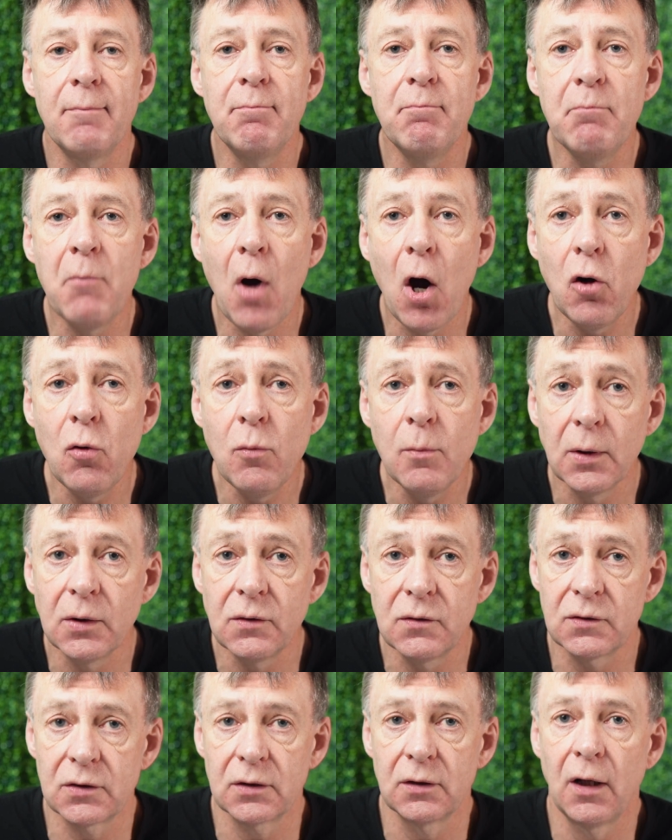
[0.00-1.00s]

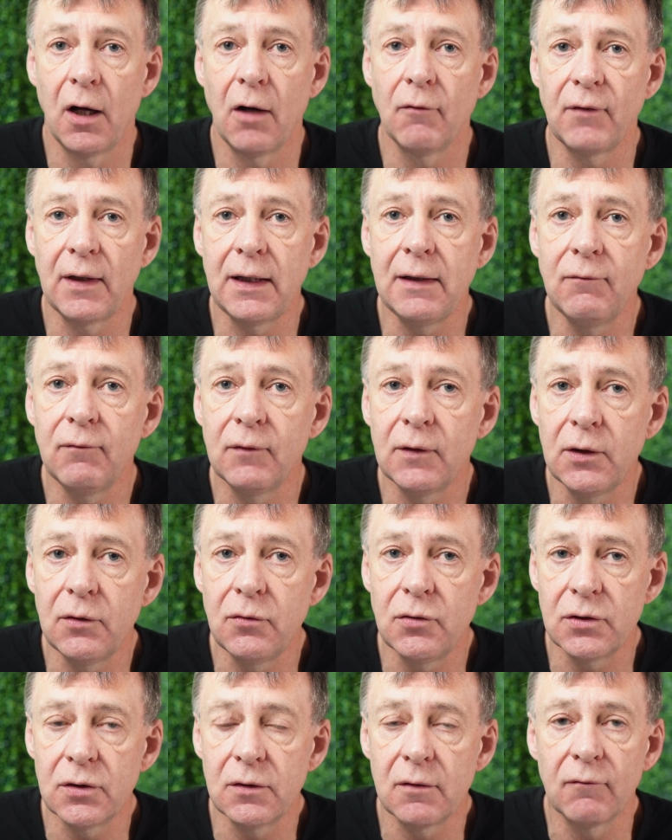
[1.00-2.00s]
moment of
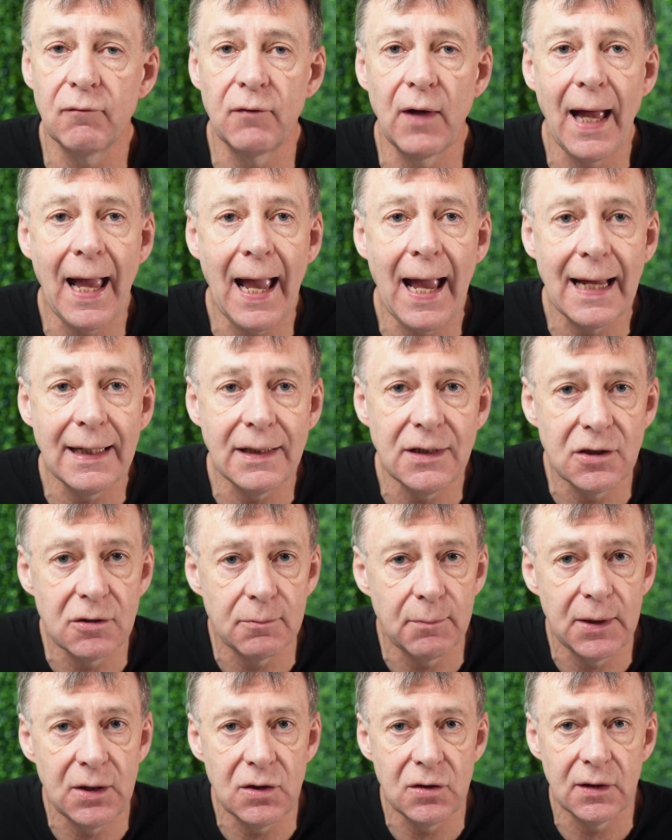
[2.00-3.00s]
evolution for any
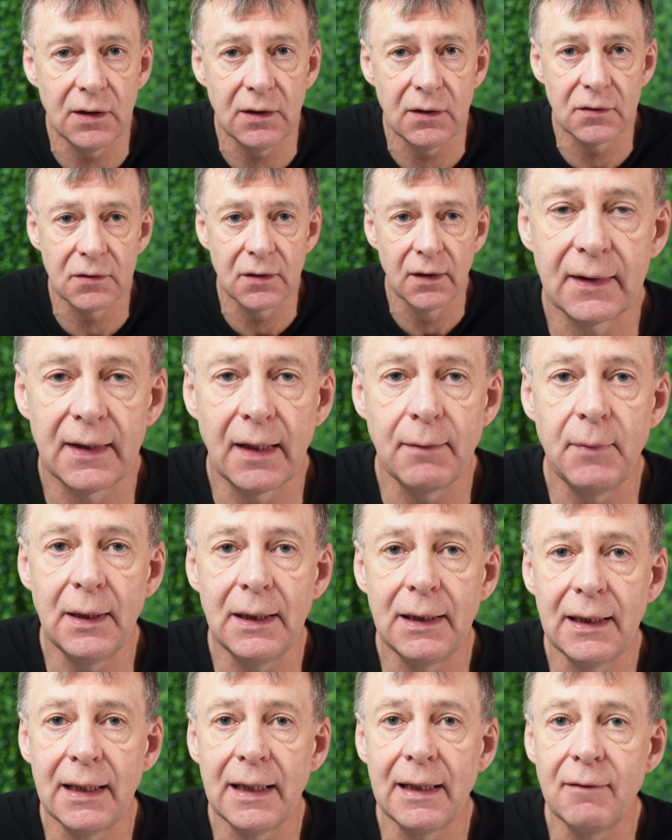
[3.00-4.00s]
species. They
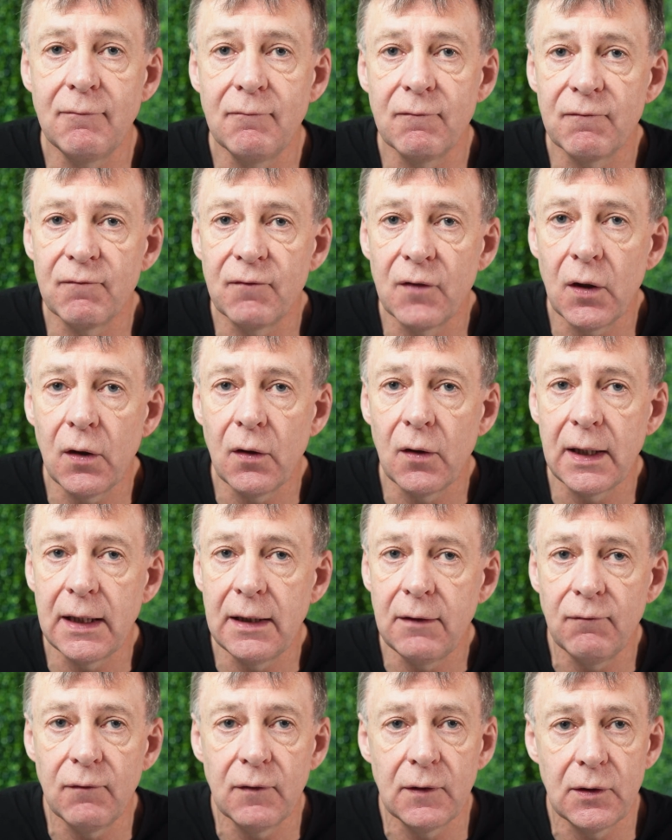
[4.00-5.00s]
merely infer
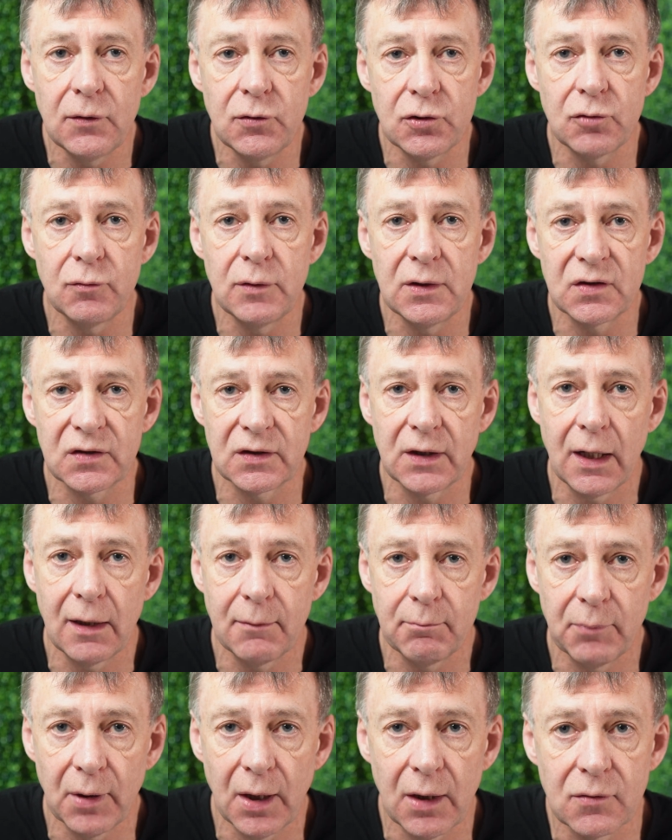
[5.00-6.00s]
evolutionary
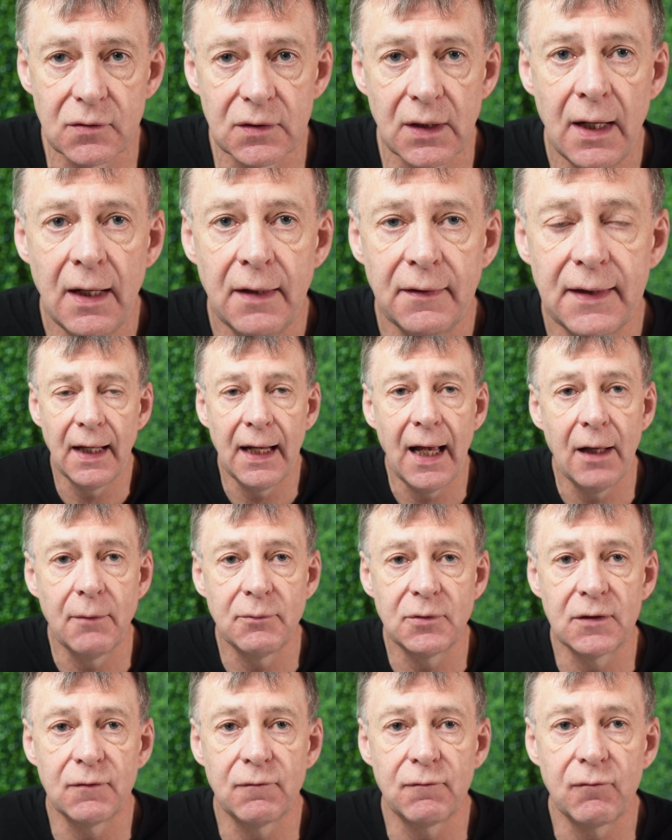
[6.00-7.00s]
signposts that
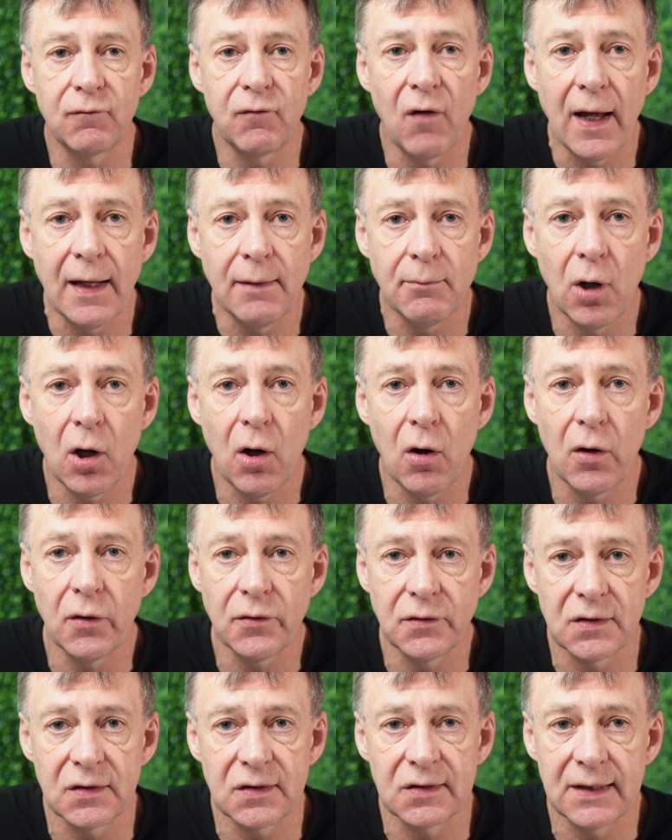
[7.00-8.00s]
help to frame our
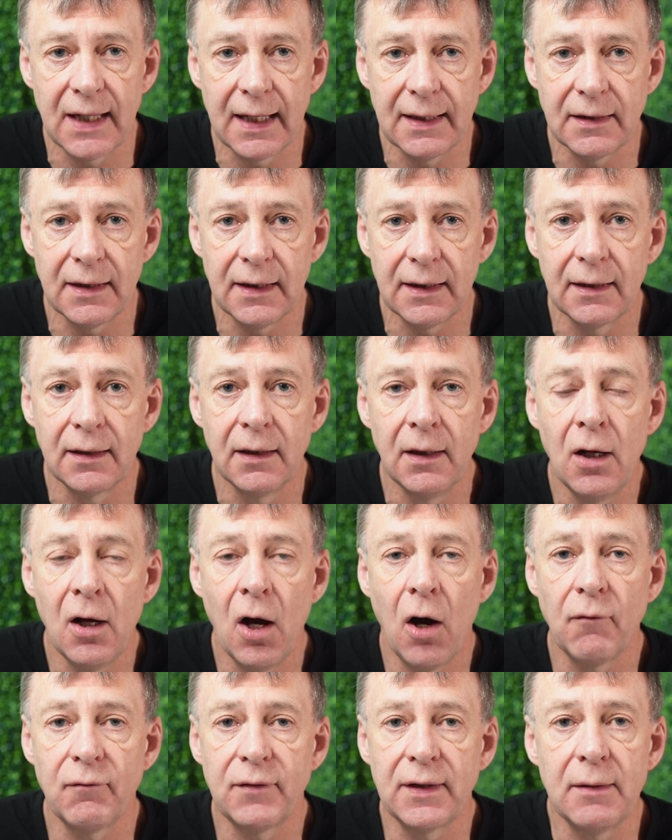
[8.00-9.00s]
understanding
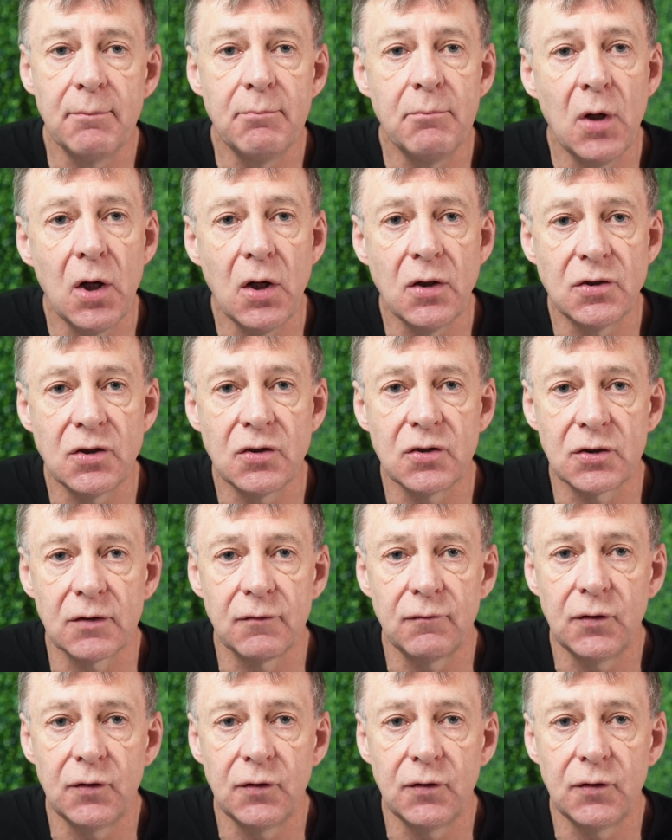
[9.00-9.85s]
of the emergence of